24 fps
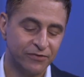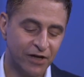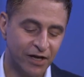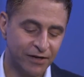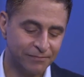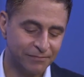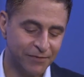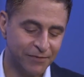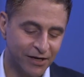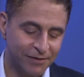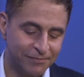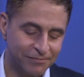
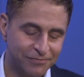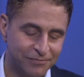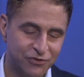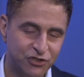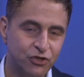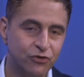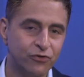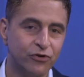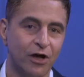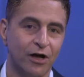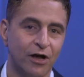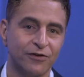not, not
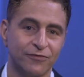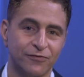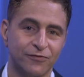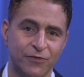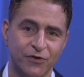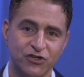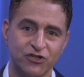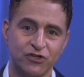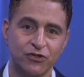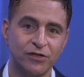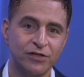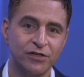too
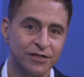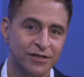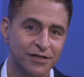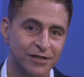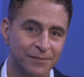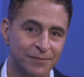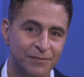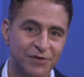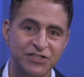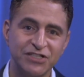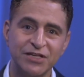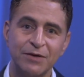controversial,
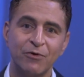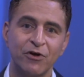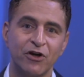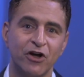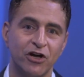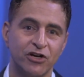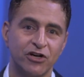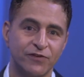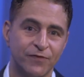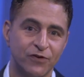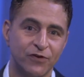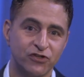but somewhat
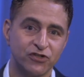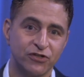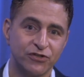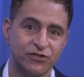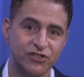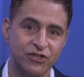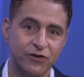controversial.